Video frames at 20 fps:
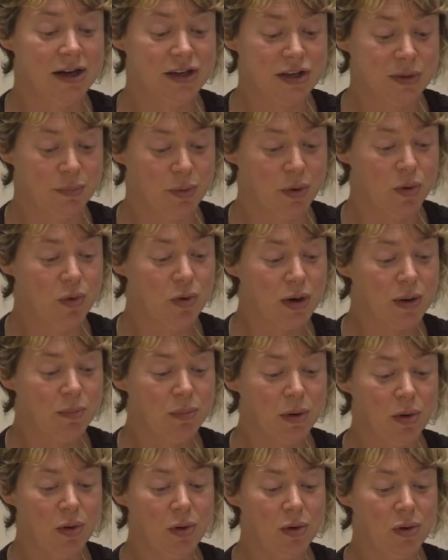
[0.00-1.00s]
to broken
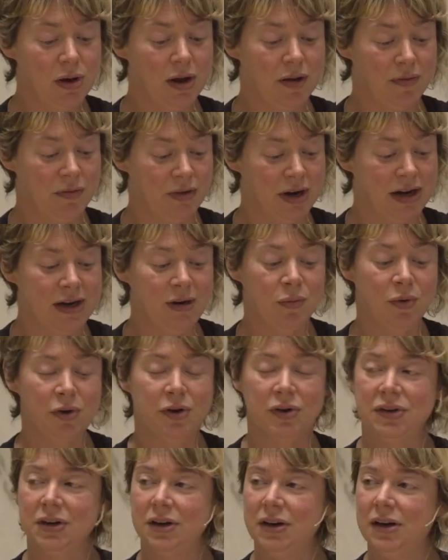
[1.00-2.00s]
bowl of
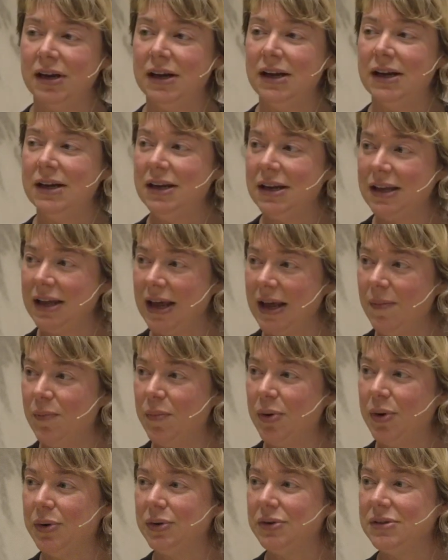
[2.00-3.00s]
rainwater to
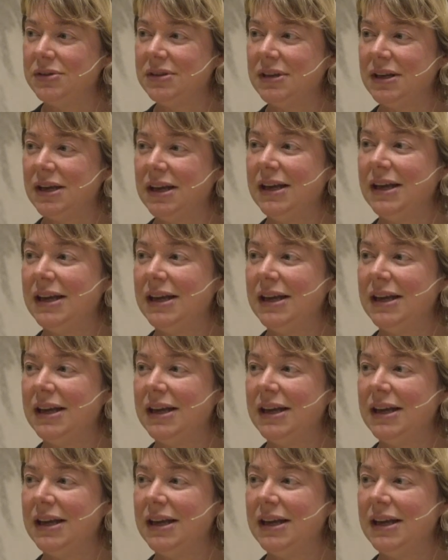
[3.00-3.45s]
gatepost,